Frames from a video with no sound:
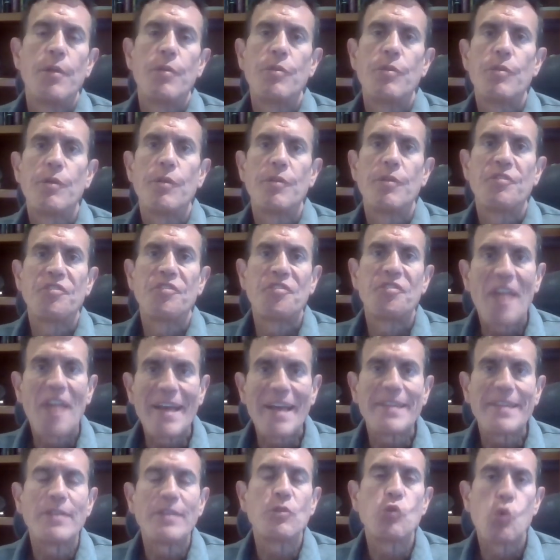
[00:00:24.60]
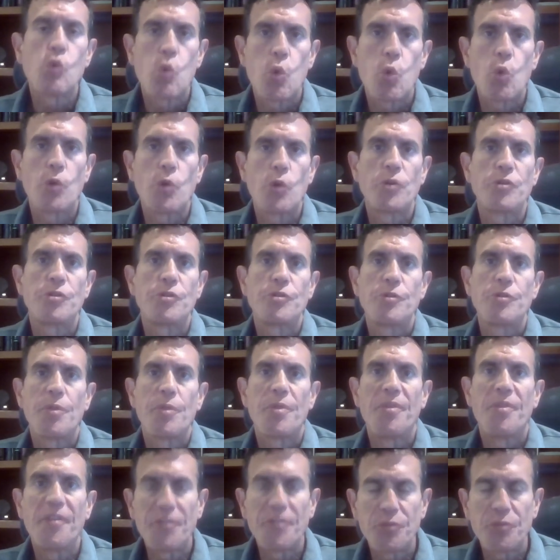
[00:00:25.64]
the second quarter
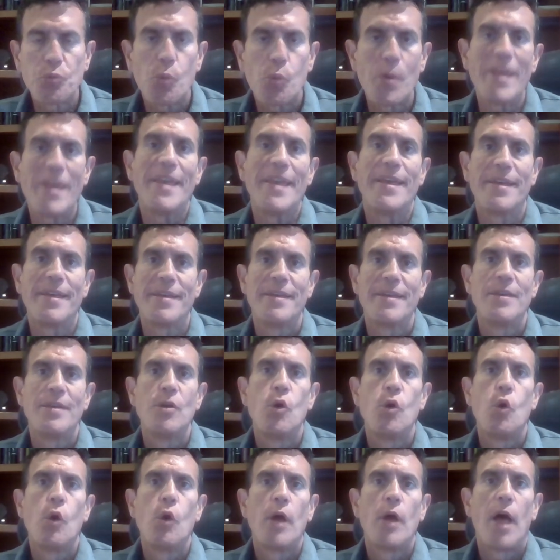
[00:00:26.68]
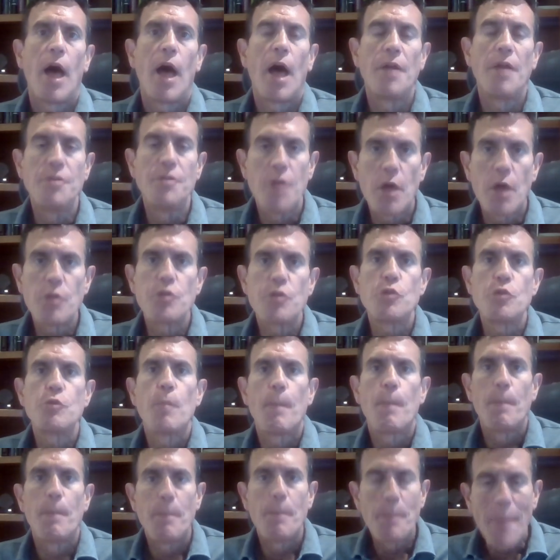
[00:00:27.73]
this week, another
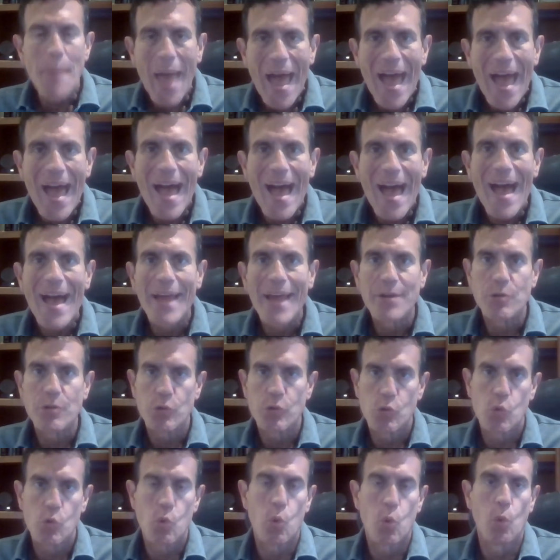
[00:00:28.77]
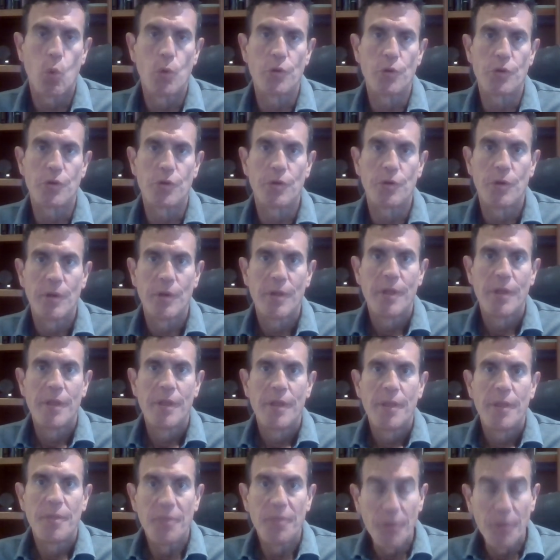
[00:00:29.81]
bad quarter
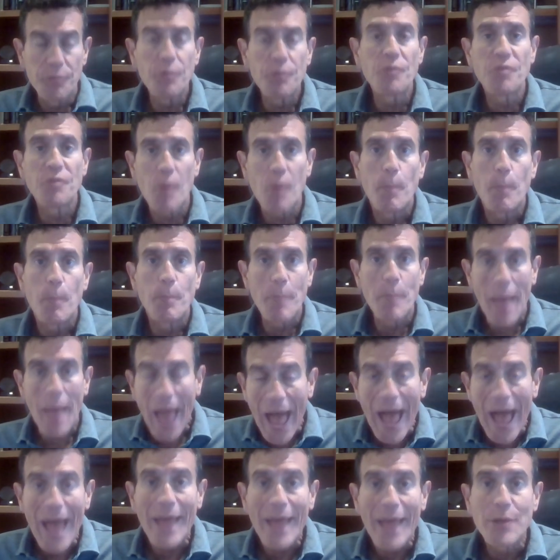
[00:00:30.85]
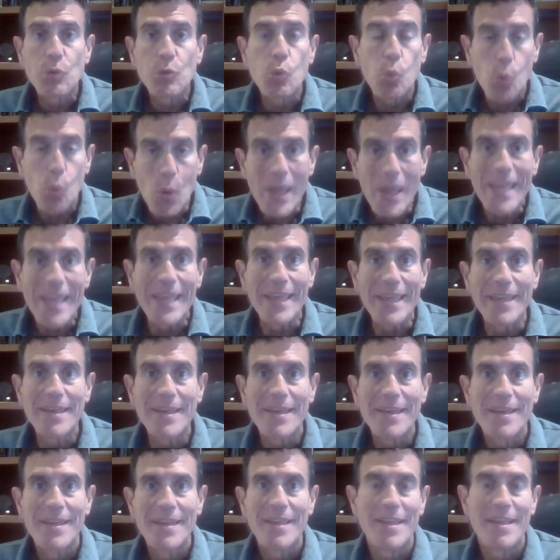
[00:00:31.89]
this was a bad week
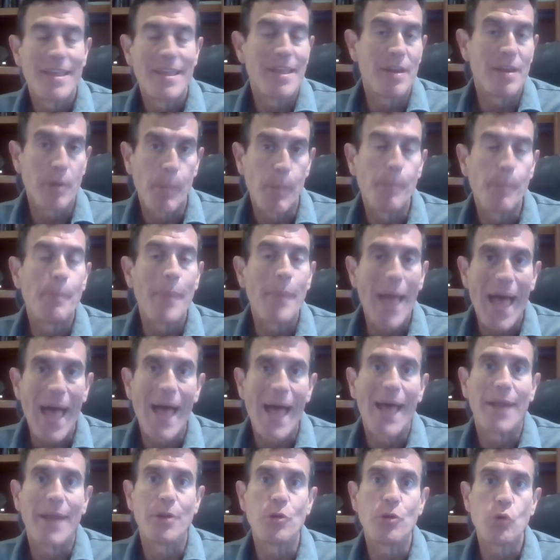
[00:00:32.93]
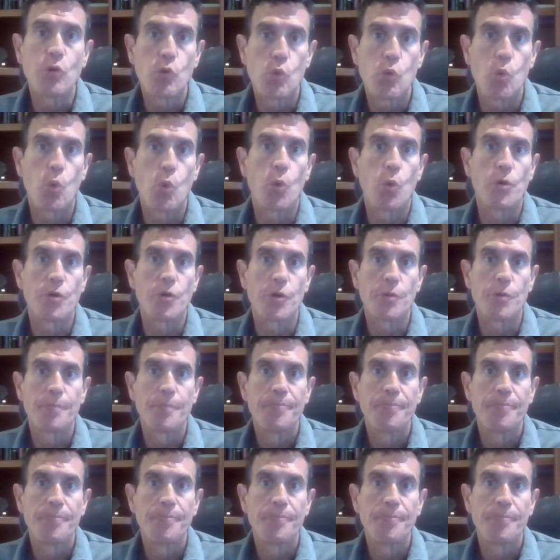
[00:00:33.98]
in a bad quarter.